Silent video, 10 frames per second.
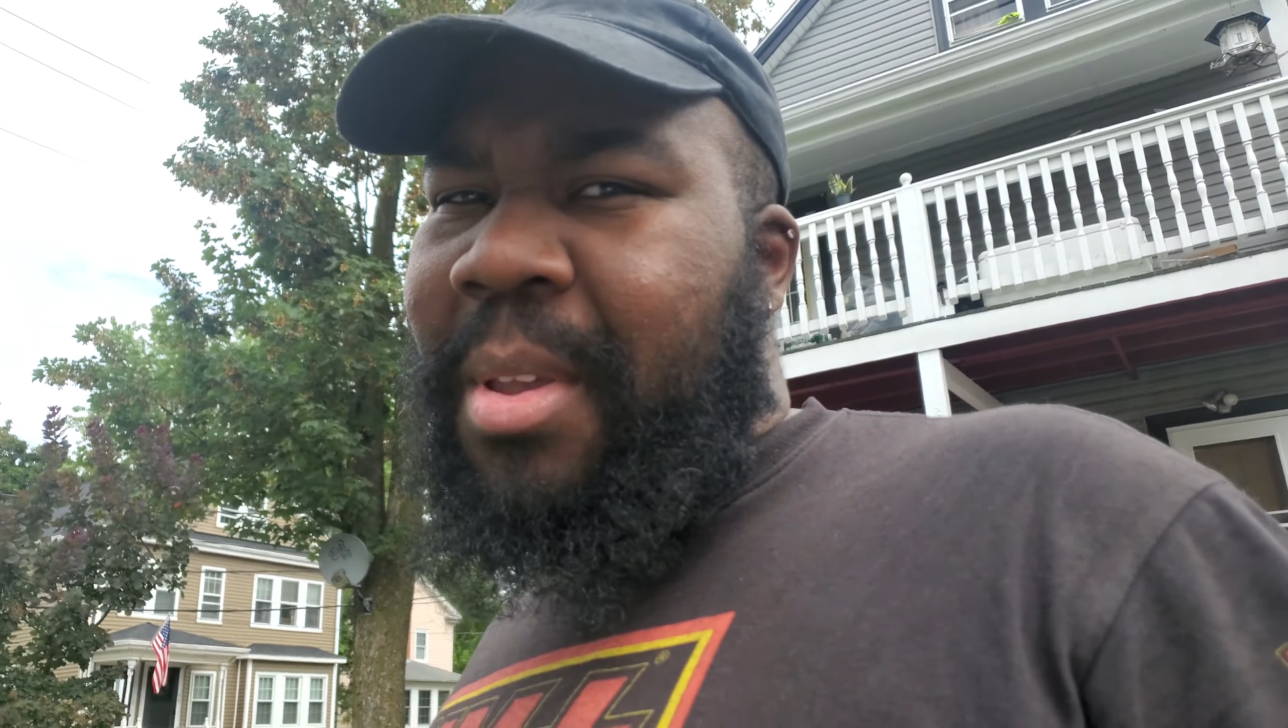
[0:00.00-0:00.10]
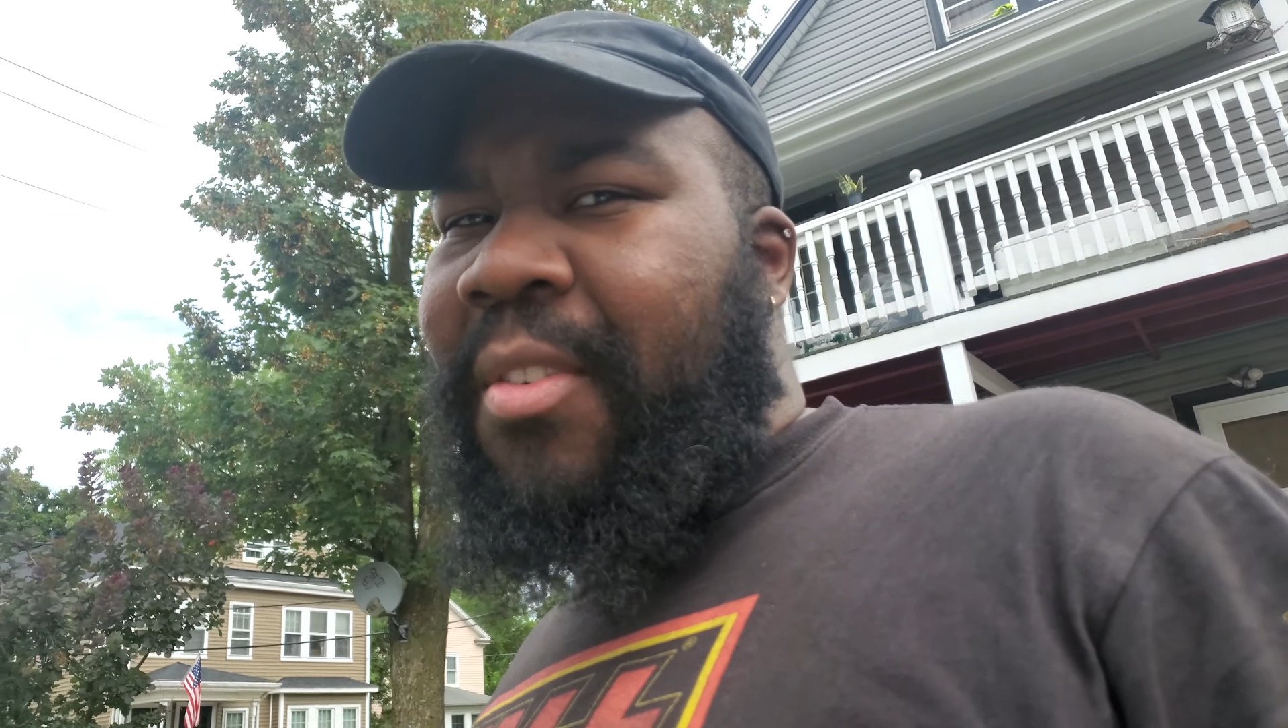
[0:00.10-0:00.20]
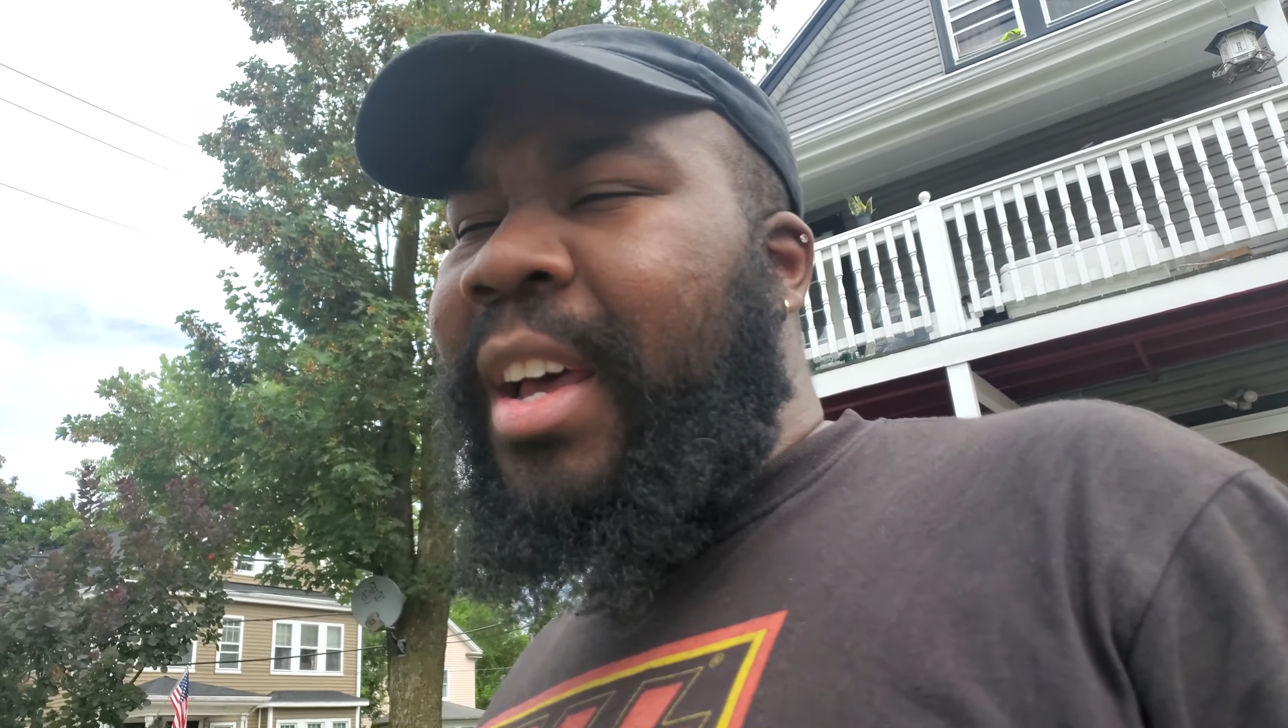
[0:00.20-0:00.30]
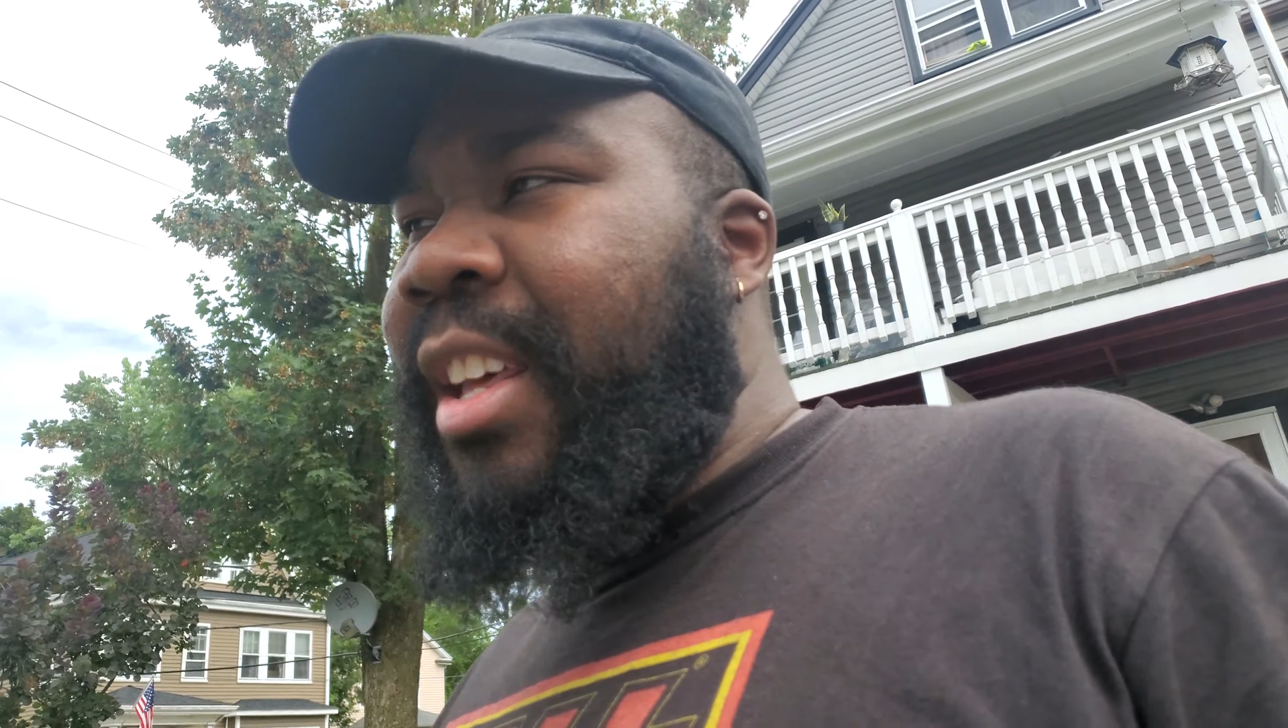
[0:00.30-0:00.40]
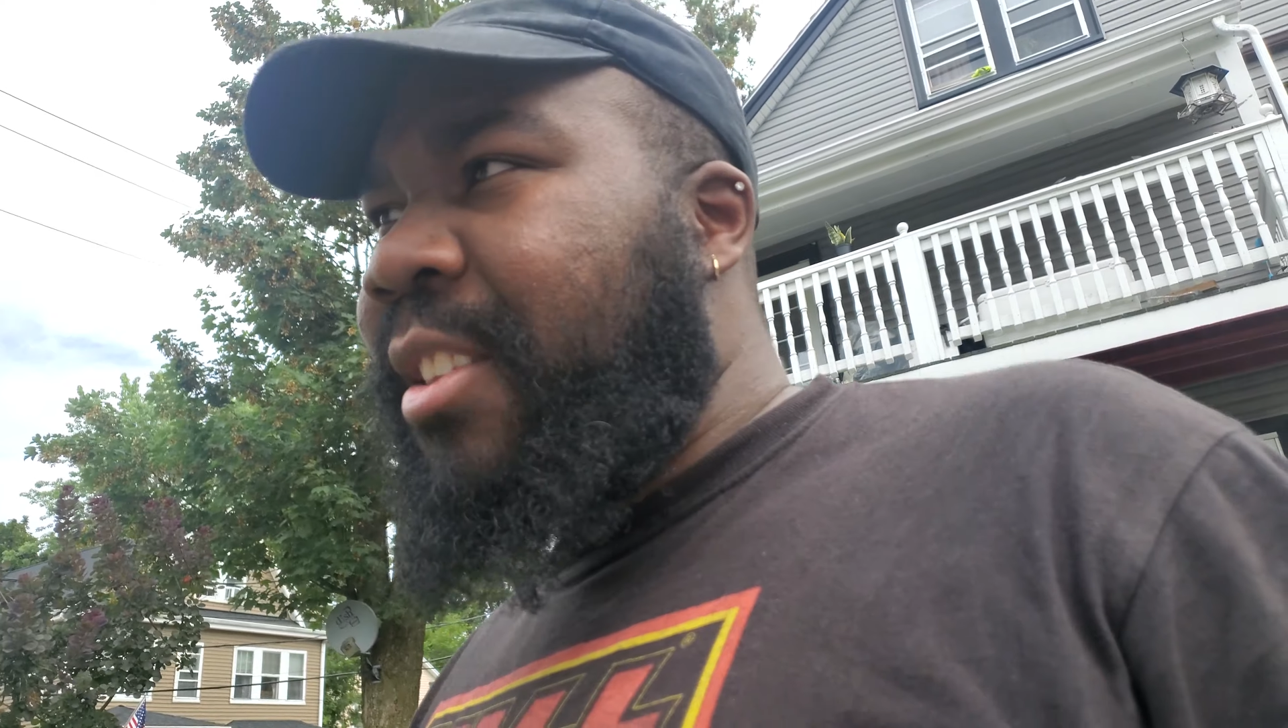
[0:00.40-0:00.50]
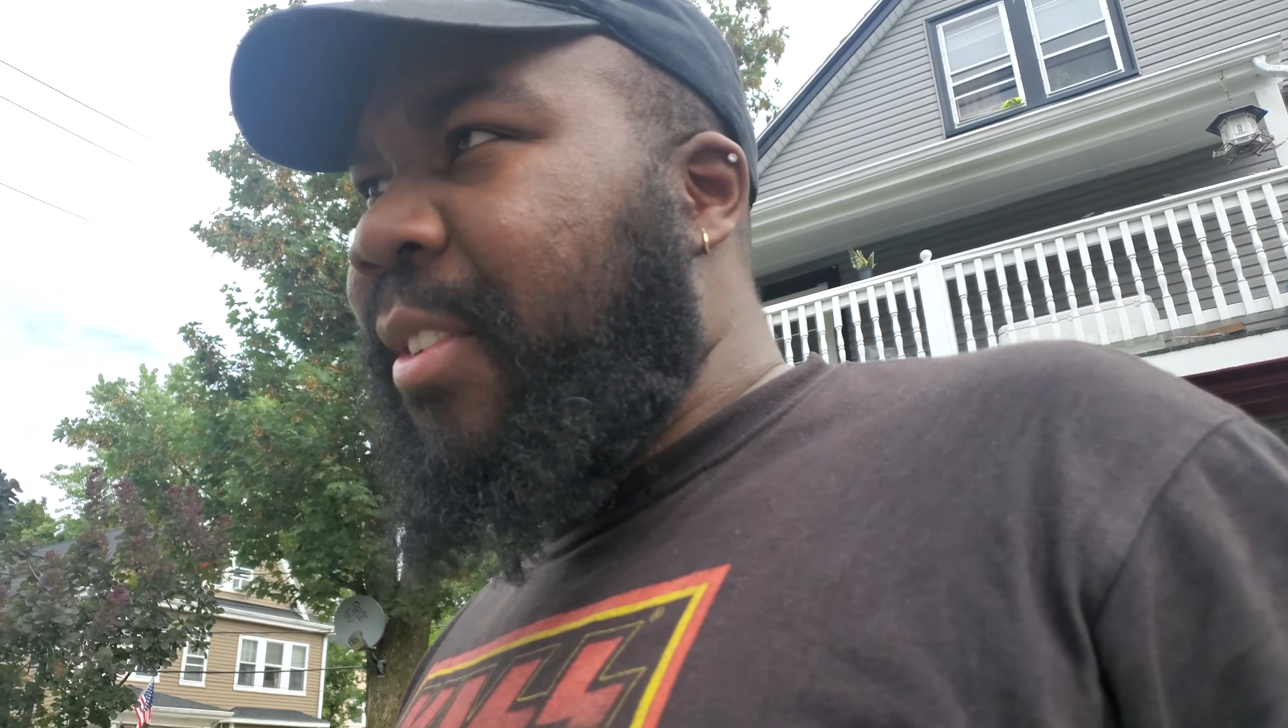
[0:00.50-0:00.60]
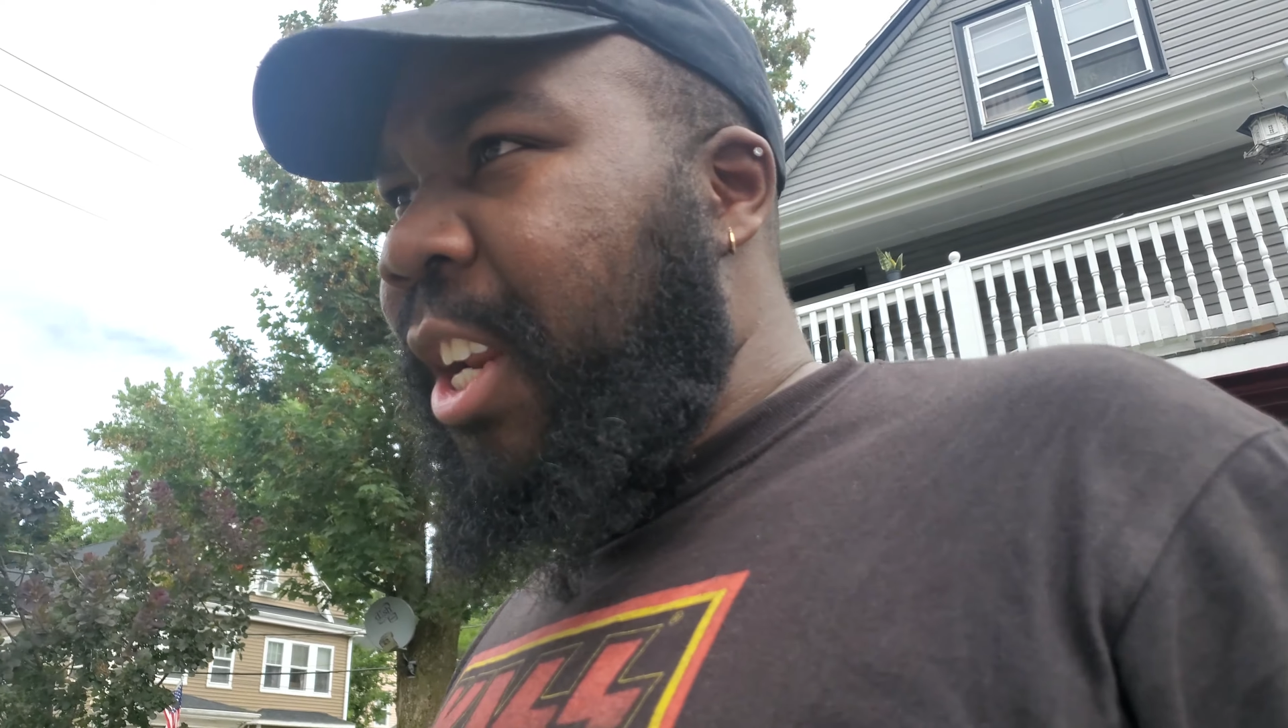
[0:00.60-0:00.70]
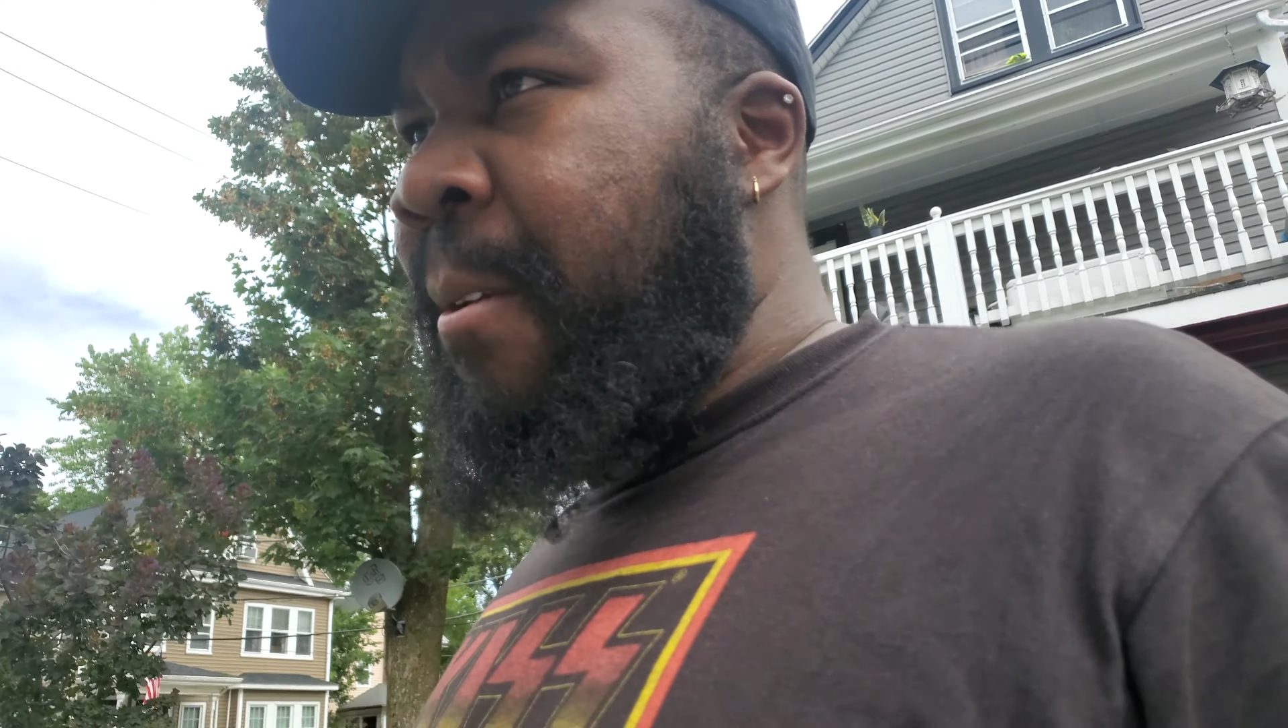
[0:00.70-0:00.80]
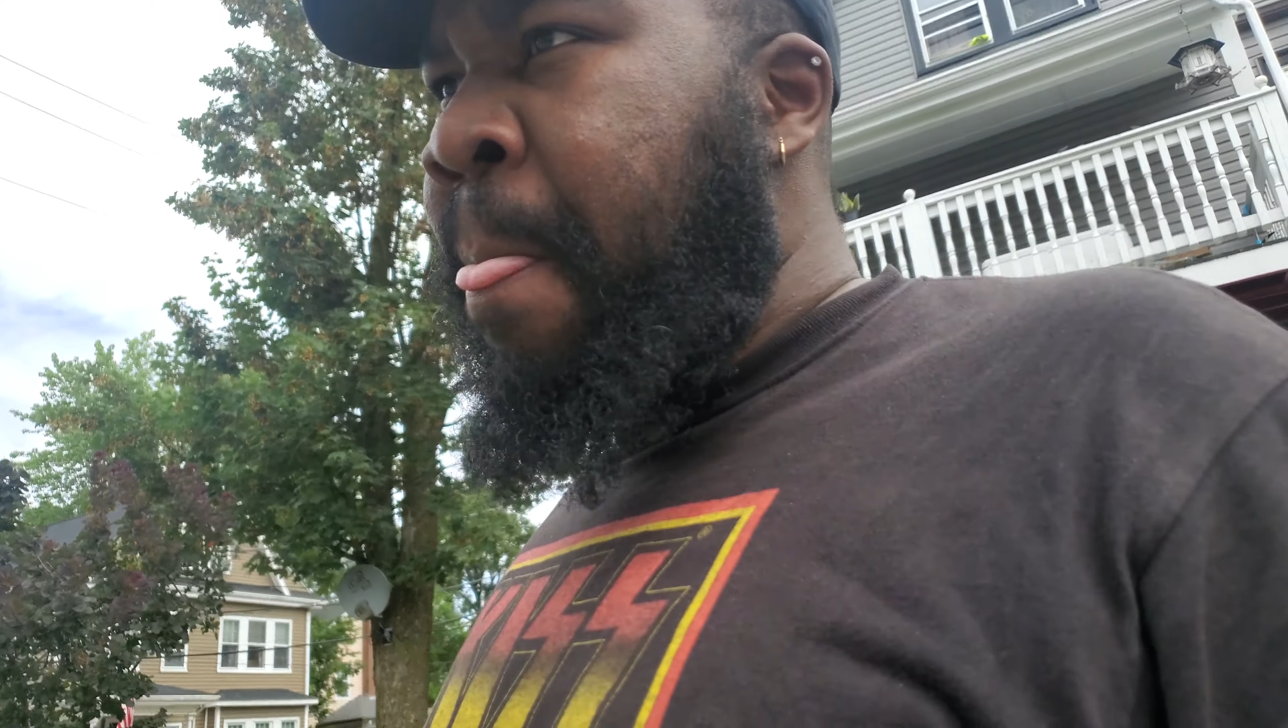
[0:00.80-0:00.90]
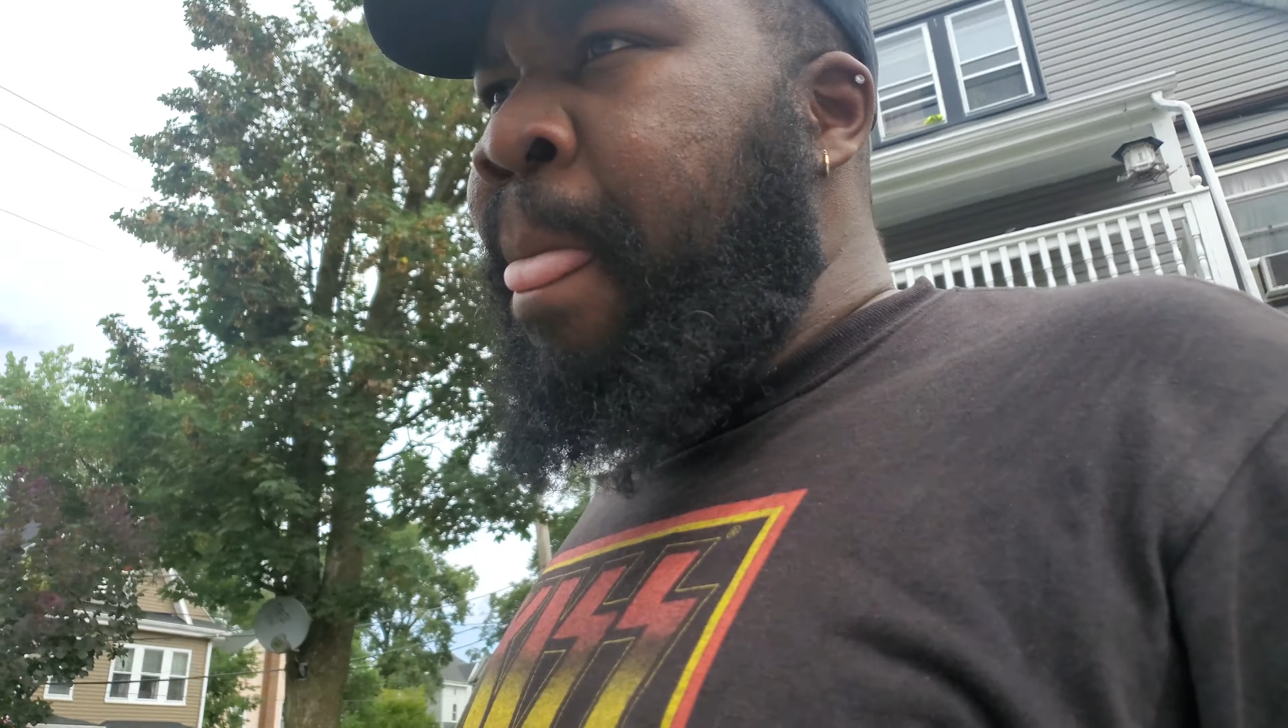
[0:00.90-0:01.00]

fine. That's funny.